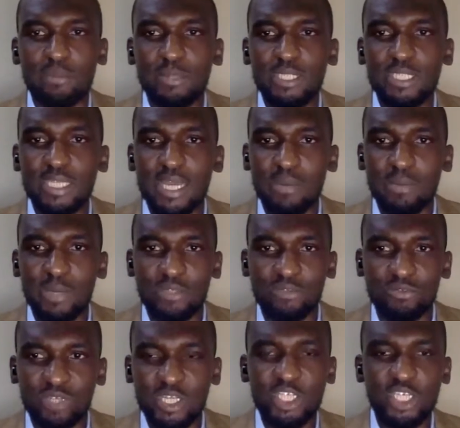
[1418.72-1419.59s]
Sam
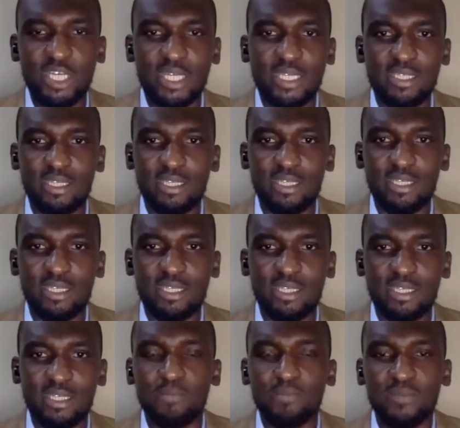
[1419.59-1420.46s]
and Richards
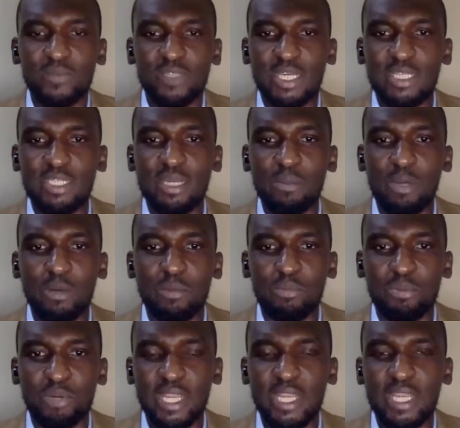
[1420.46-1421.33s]
earlier, it's
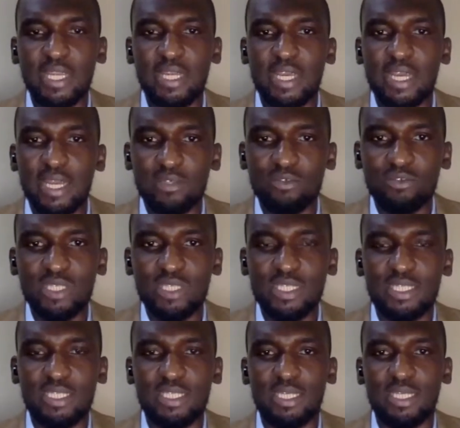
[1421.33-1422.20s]
about bringing
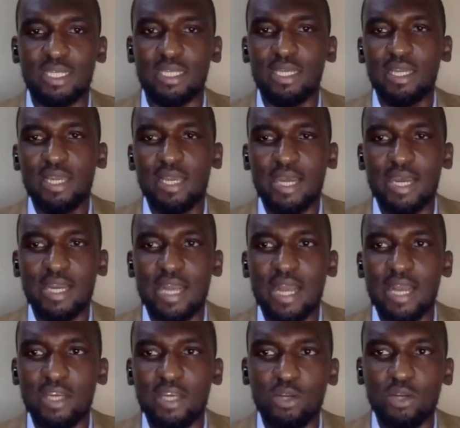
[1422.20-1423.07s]
electricity
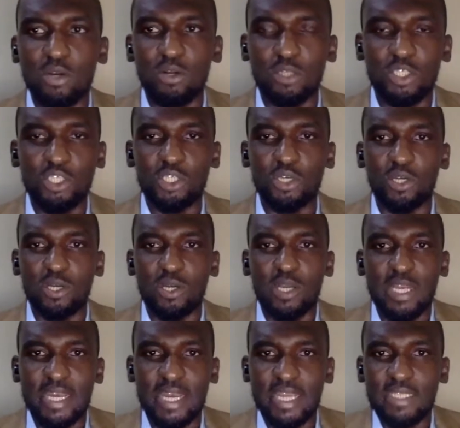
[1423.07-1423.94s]
and agriculture
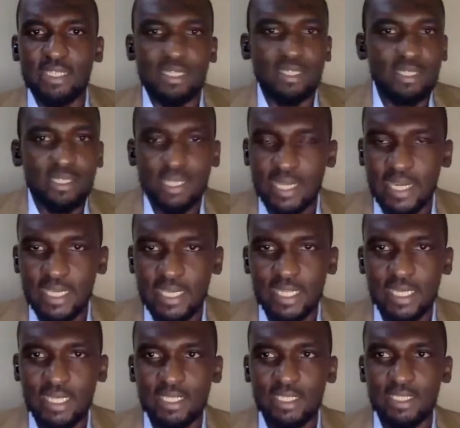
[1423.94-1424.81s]
nexus
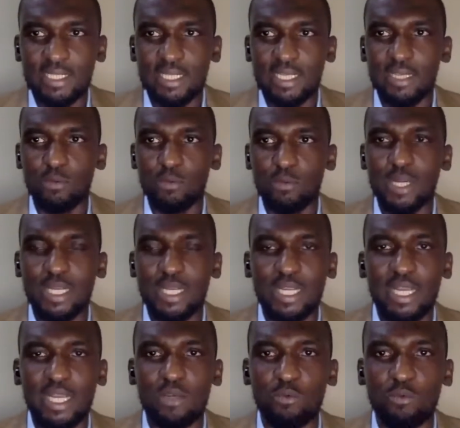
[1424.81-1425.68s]
together to say,
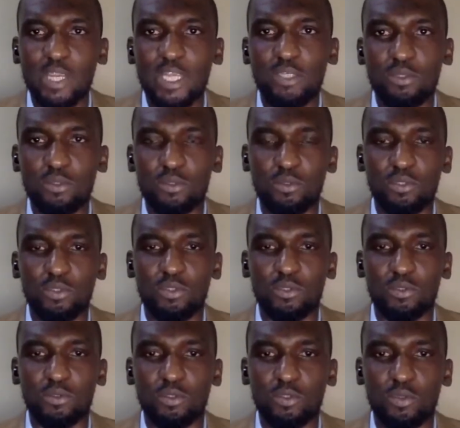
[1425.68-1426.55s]
what can we do
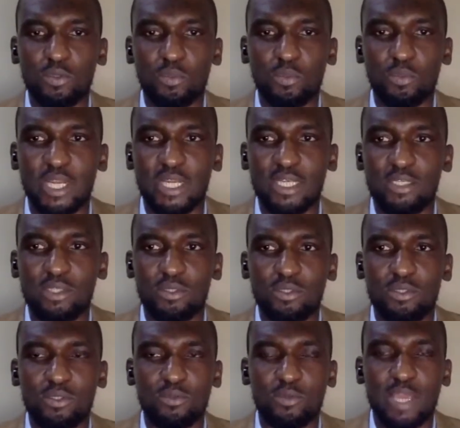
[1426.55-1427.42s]
to put in
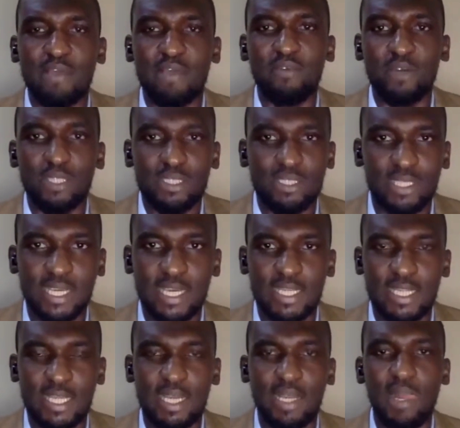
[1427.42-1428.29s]
these two efforts
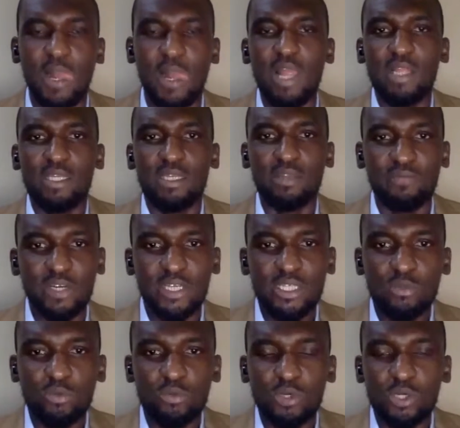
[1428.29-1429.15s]
together? The
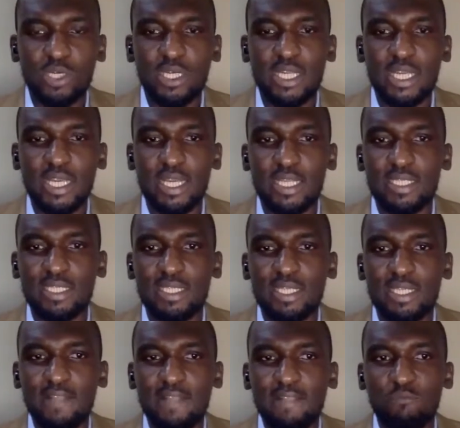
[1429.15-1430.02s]
first one
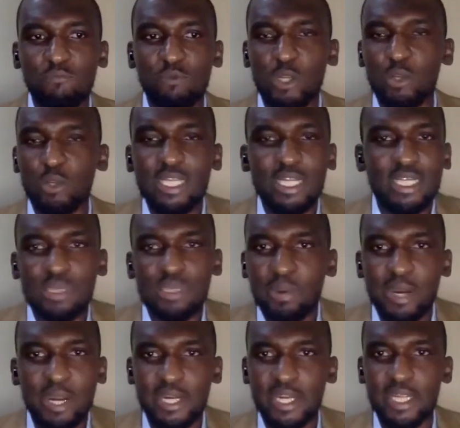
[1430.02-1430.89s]
is we looked at the
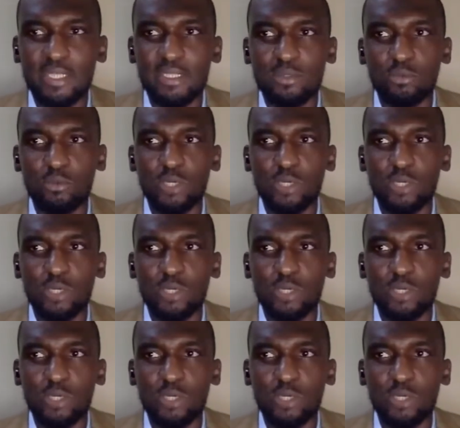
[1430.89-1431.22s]
barriers.